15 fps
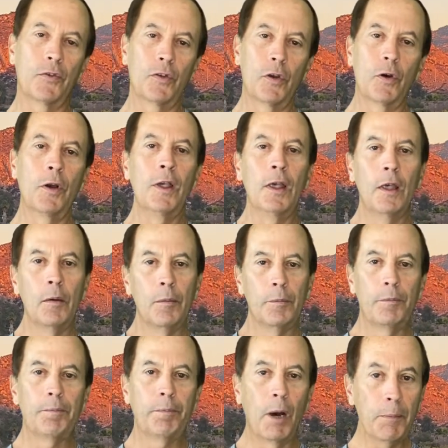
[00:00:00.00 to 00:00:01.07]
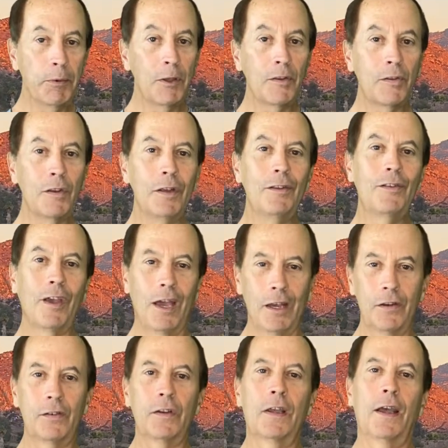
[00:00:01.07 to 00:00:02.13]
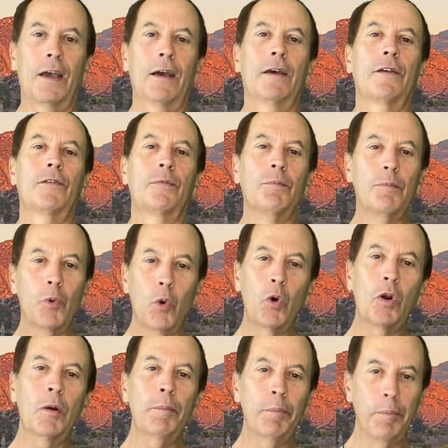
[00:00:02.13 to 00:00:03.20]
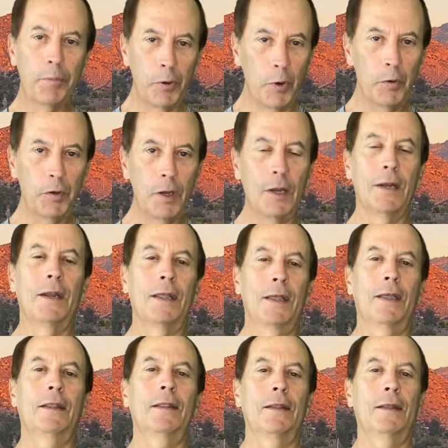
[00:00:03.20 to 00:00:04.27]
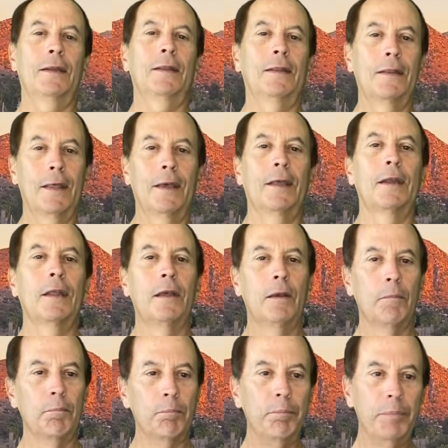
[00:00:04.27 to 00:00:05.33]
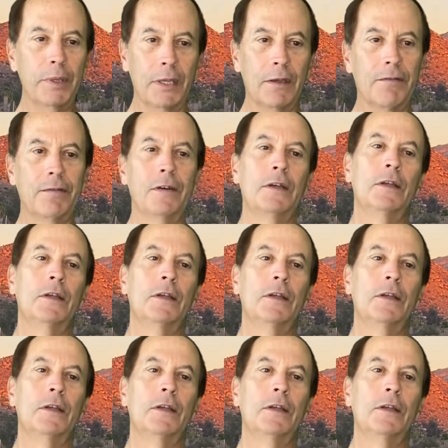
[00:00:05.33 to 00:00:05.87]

So pumpkin seeds actually has more protein in it than beef.